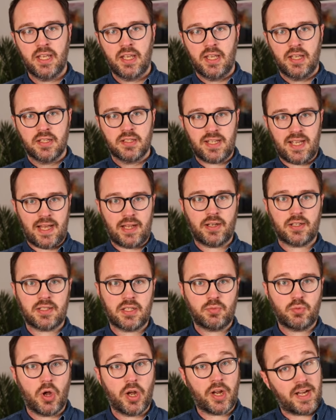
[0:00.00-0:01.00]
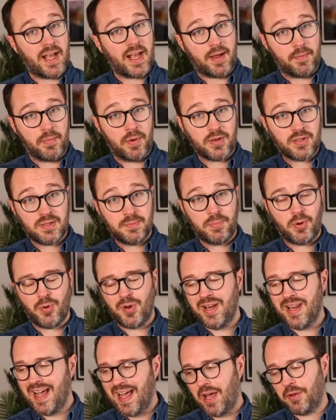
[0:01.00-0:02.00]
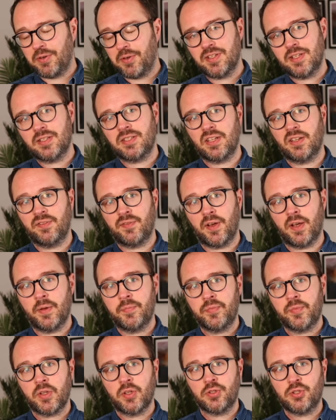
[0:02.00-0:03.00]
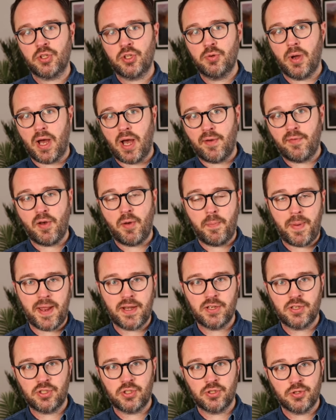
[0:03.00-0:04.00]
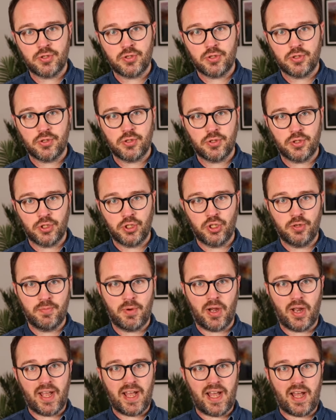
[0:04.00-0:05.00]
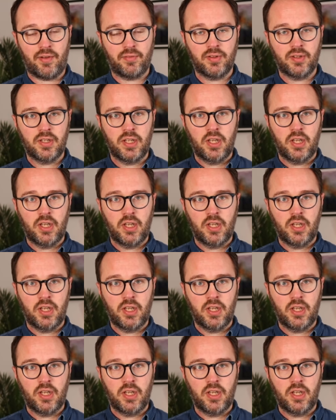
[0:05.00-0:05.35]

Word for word: So how does this work? And most importantly, how does this differ to other pensions that you might have?